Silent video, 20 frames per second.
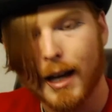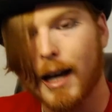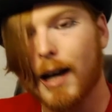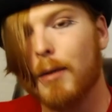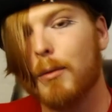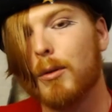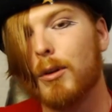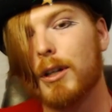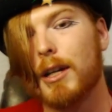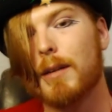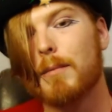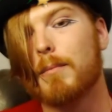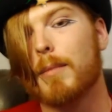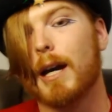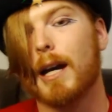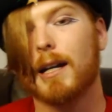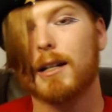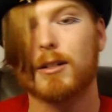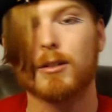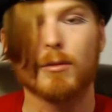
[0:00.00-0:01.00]
I will get
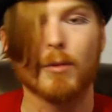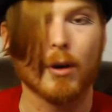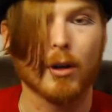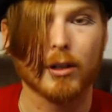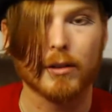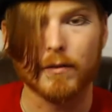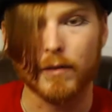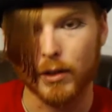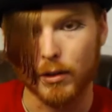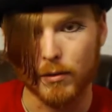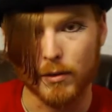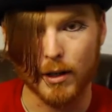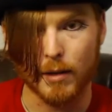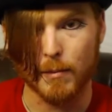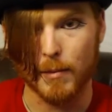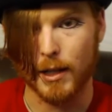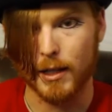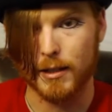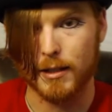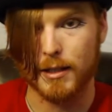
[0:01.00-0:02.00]
back to all of you in a
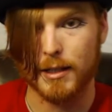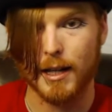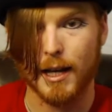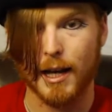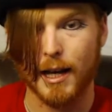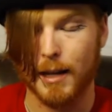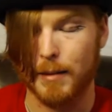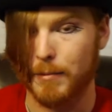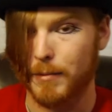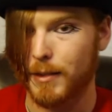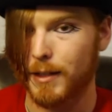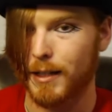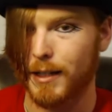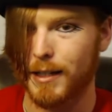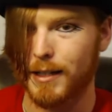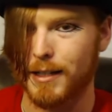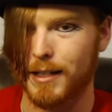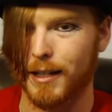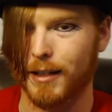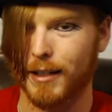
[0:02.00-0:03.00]
month's time.
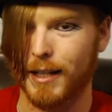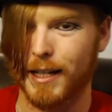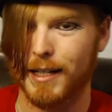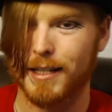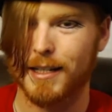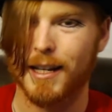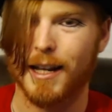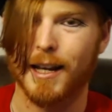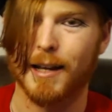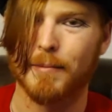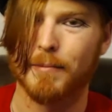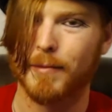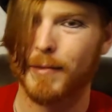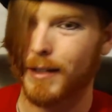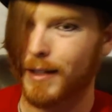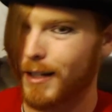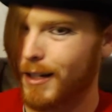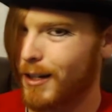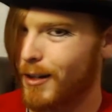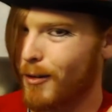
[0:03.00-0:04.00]
Until next time,
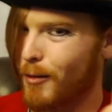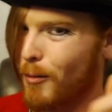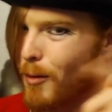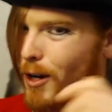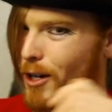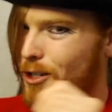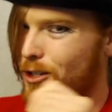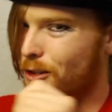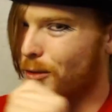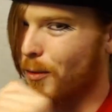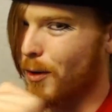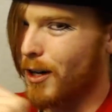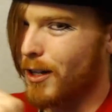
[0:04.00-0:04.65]
watch your